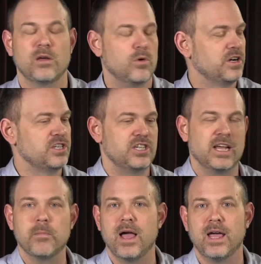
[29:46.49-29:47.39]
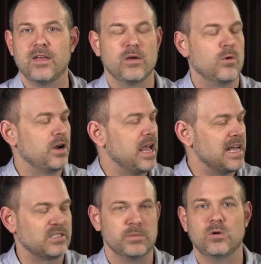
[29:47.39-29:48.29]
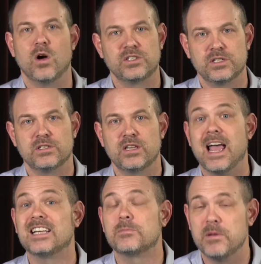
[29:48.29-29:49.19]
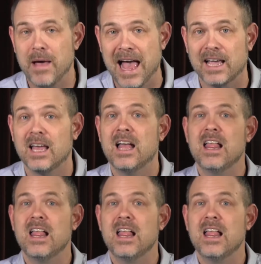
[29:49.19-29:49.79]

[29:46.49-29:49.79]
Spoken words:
They wanted to shake my hand. They wanted to ask me questions, and they asked me back.